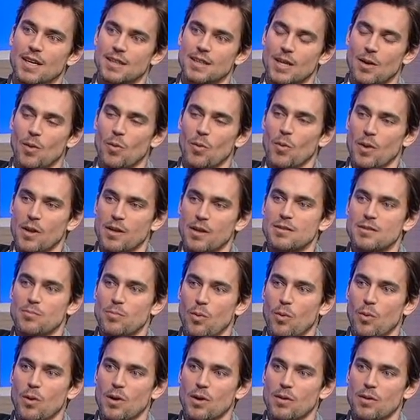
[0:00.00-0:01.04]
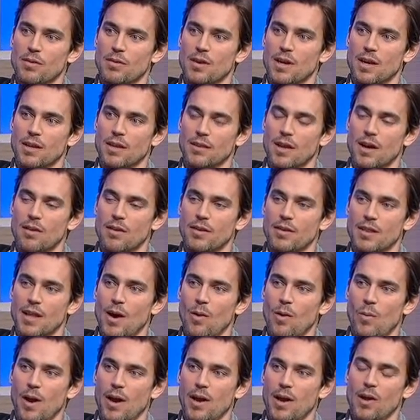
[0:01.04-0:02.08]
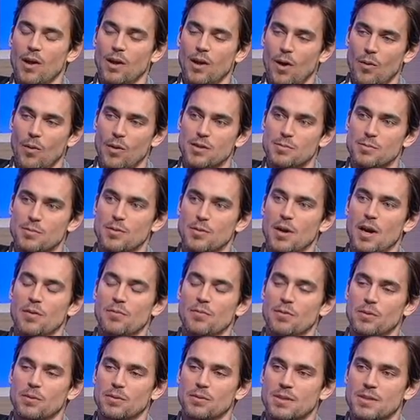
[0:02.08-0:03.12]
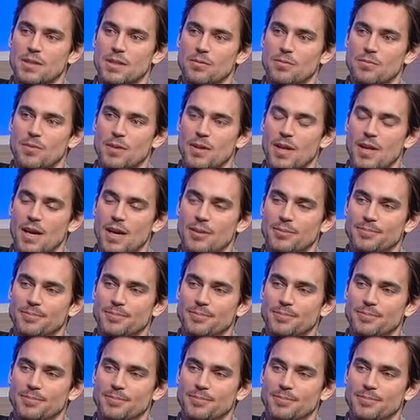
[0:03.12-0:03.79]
they were really supportive and loving that way, and I'll always be grateful to them for that.